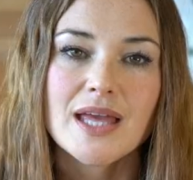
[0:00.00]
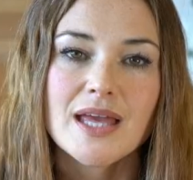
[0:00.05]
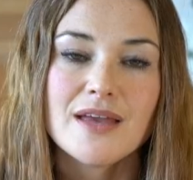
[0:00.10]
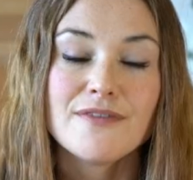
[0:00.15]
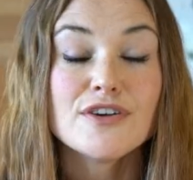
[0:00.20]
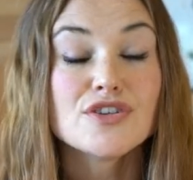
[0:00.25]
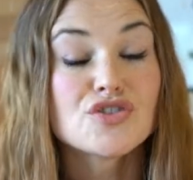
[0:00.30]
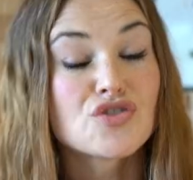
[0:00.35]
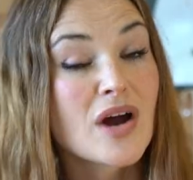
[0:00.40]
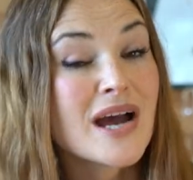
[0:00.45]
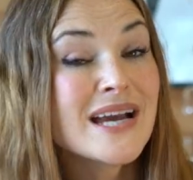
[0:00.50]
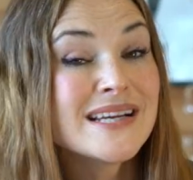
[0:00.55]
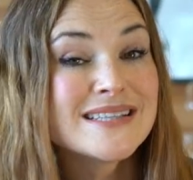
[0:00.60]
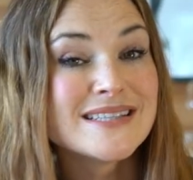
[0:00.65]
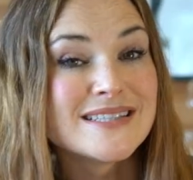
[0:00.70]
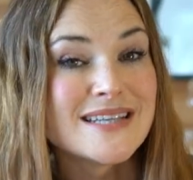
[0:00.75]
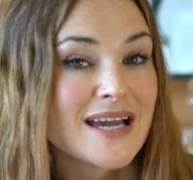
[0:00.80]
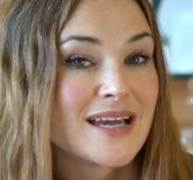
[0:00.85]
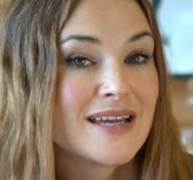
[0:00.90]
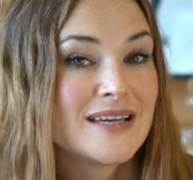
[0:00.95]
If you're trying to
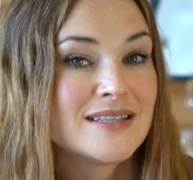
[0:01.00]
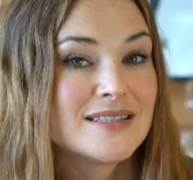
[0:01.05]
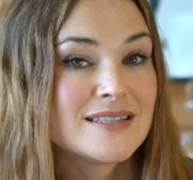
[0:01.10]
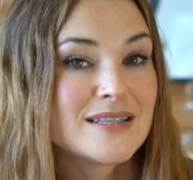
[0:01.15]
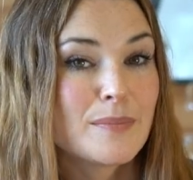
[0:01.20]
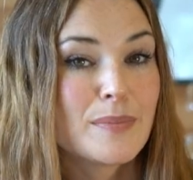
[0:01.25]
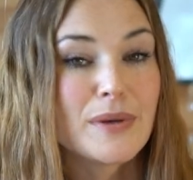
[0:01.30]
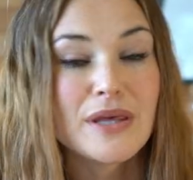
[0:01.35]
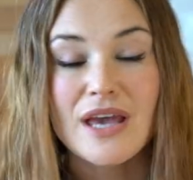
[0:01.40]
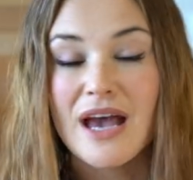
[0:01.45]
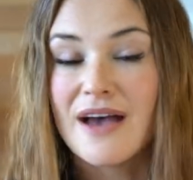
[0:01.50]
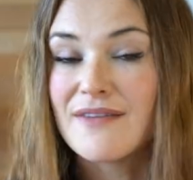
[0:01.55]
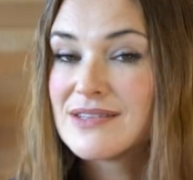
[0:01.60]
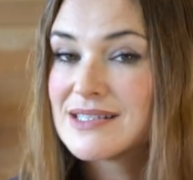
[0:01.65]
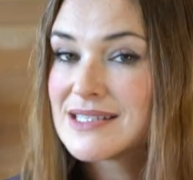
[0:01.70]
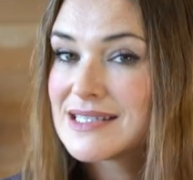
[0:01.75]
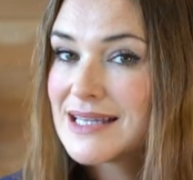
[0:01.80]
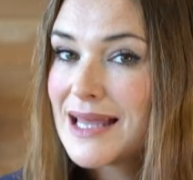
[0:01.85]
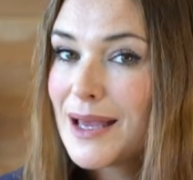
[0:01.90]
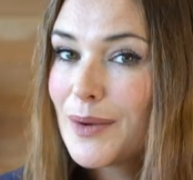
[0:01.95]
diet, but you
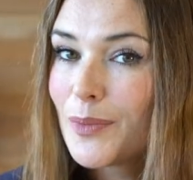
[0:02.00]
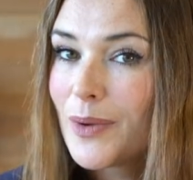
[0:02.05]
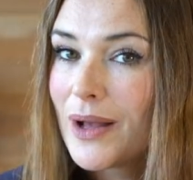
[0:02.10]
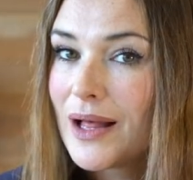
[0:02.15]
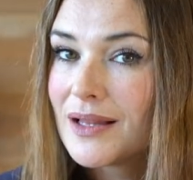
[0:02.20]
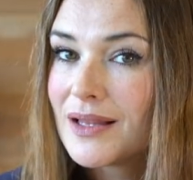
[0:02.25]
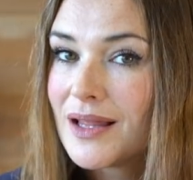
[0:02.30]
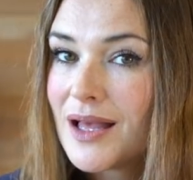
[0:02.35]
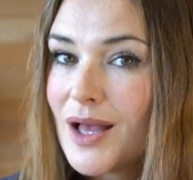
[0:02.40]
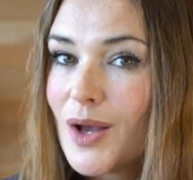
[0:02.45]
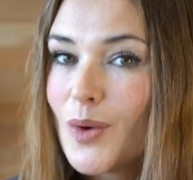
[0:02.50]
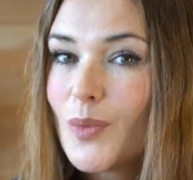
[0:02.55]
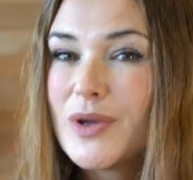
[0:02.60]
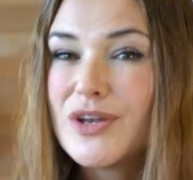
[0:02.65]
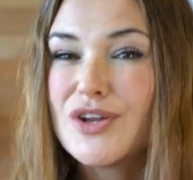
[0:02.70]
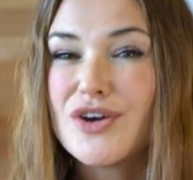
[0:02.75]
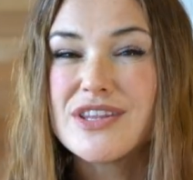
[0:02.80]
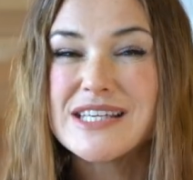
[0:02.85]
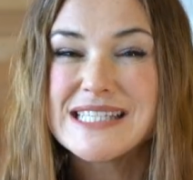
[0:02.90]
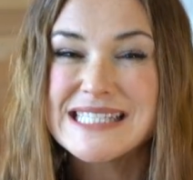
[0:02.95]
haven't slept well, we
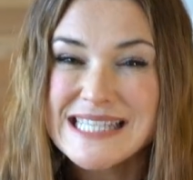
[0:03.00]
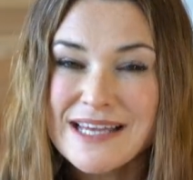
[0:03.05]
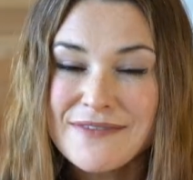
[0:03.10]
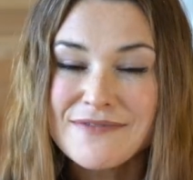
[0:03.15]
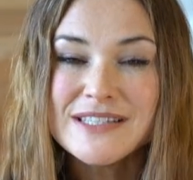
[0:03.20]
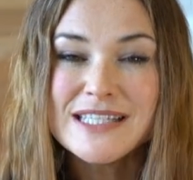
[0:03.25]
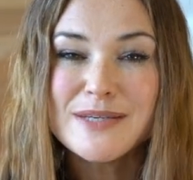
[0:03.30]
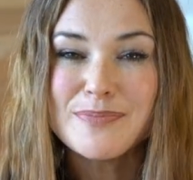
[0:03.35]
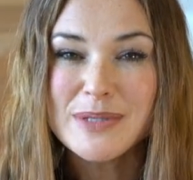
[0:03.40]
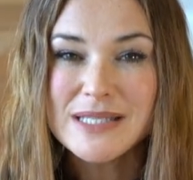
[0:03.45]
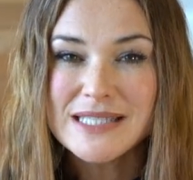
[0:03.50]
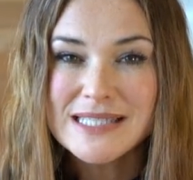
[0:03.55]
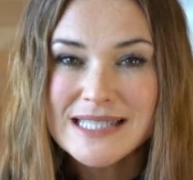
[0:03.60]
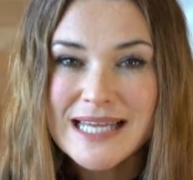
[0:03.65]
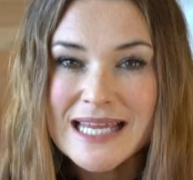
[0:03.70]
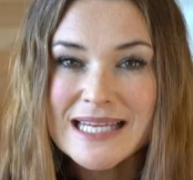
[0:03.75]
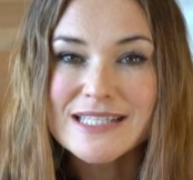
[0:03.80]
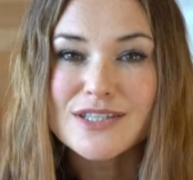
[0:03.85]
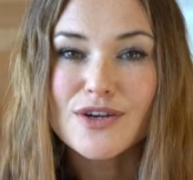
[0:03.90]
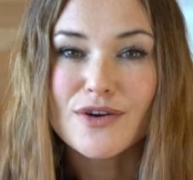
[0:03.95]
know that
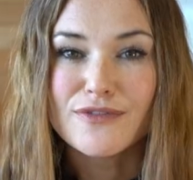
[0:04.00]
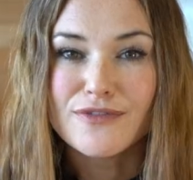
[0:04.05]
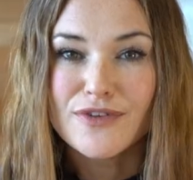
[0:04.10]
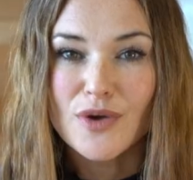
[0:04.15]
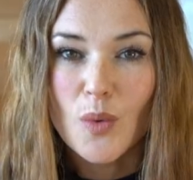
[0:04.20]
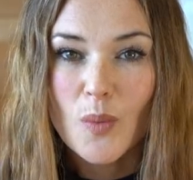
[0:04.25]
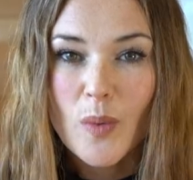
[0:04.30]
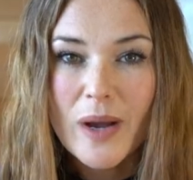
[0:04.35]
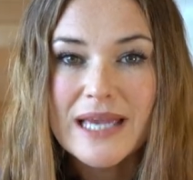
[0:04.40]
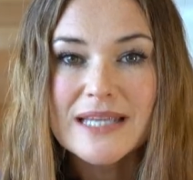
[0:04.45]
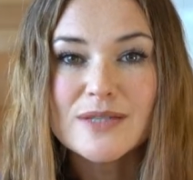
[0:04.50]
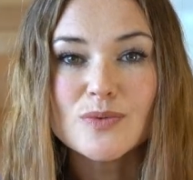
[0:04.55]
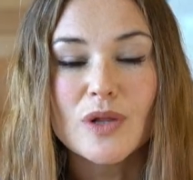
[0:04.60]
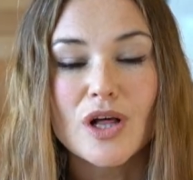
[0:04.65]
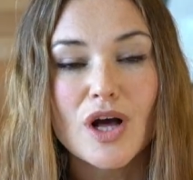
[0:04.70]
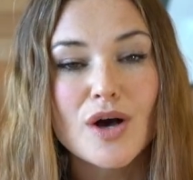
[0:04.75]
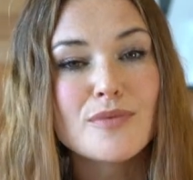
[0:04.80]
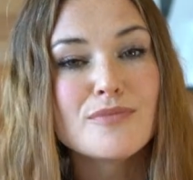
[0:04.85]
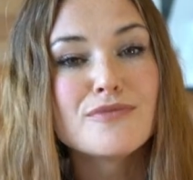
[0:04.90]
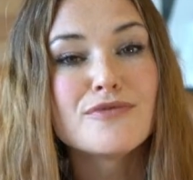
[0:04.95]
70% of your weight will
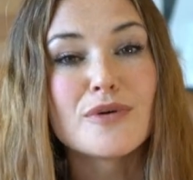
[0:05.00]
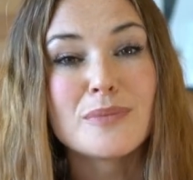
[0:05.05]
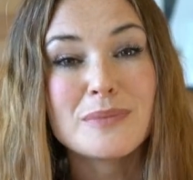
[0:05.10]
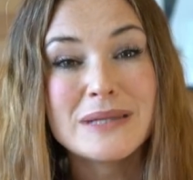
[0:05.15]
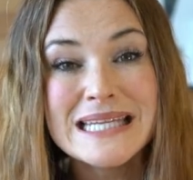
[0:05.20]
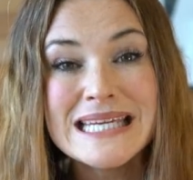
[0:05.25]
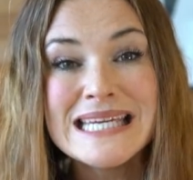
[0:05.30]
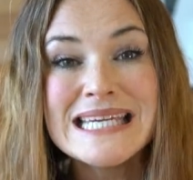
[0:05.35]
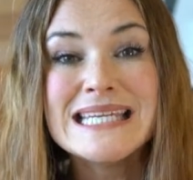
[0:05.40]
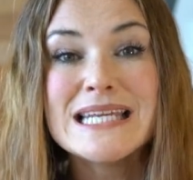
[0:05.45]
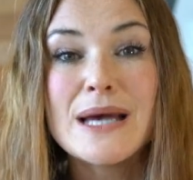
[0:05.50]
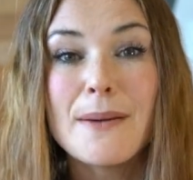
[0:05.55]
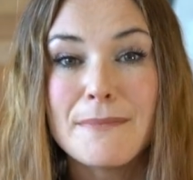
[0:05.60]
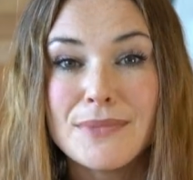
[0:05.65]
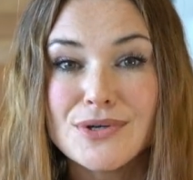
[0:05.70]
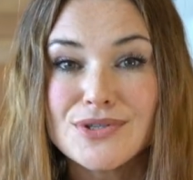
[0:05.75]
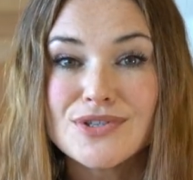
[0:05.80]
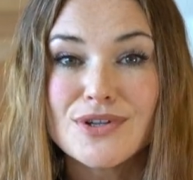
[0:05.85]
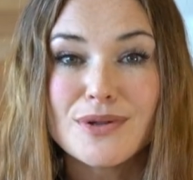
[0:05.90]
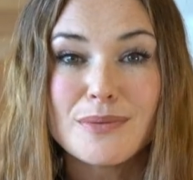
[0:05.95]
come from lean
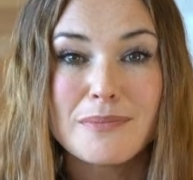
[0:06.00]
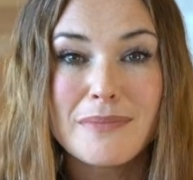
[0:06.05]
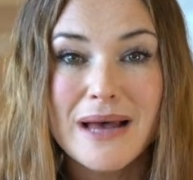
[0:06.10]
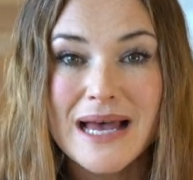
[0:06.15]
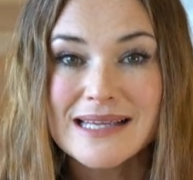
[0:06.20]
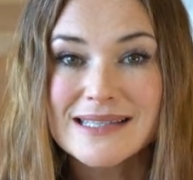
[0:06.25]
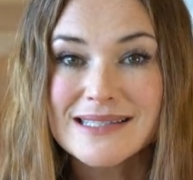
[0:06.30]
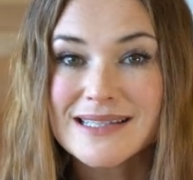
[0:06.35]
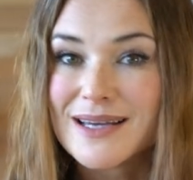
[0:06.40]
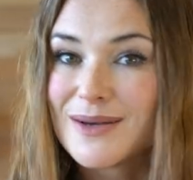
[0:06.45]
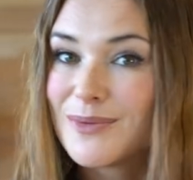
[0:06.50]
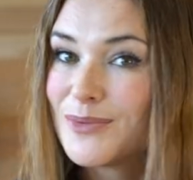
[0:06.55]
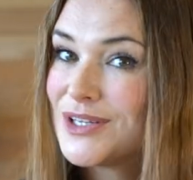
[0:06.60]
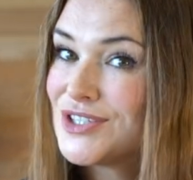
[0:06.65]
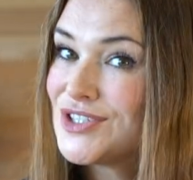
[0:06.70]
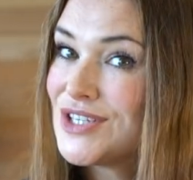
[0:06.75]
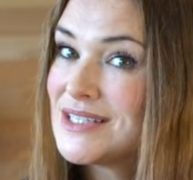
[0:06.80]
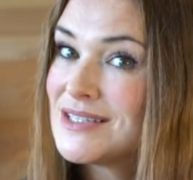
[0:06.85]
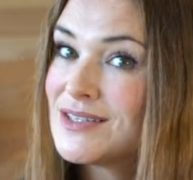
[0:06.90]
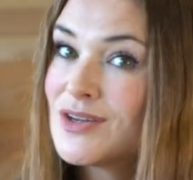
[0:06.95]
muscle mass,
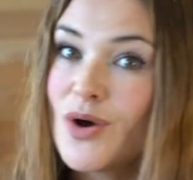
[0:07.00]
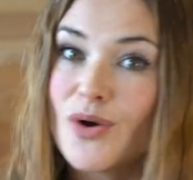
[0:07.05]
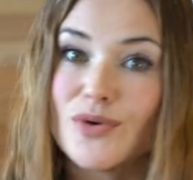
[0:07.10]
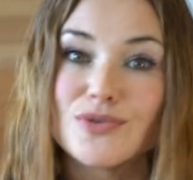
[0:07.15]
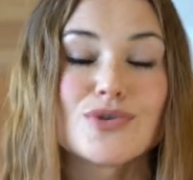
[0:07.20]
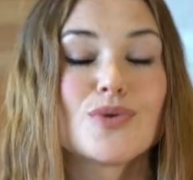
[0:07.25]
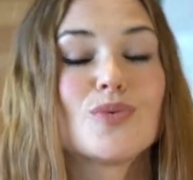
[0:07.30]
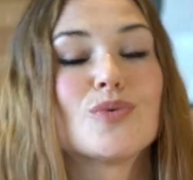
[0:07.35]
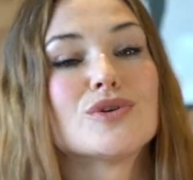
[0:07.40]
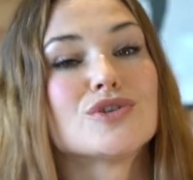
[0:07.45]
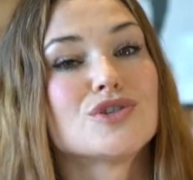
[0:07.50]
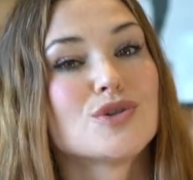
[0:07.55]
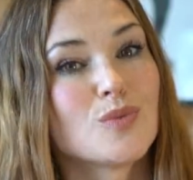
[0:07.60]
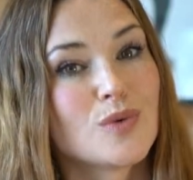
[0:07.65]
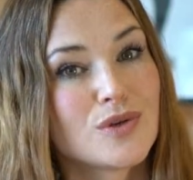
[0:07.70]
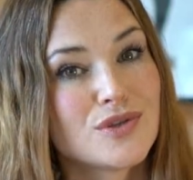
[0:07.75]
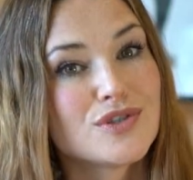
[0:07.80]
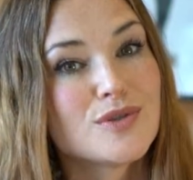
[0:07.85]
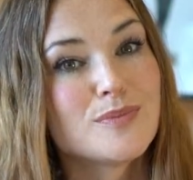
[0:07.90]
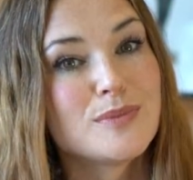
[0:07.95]
which is not what you
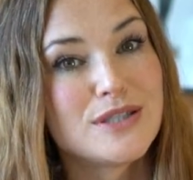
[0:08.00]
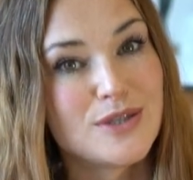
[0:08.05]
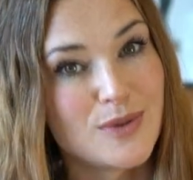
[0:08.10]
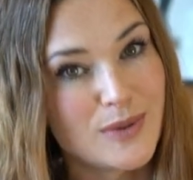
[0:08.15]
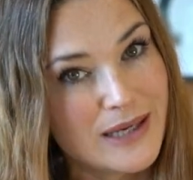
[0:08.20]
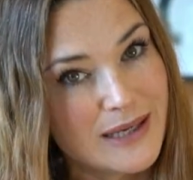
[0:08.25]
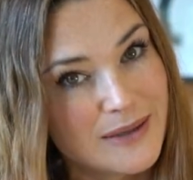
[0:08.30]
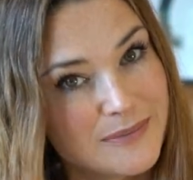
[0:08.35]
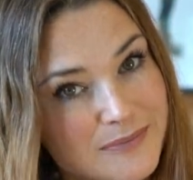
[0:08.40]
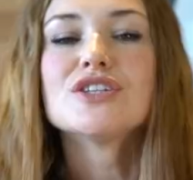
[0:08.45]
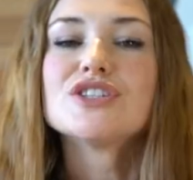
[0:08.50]
want to be doing.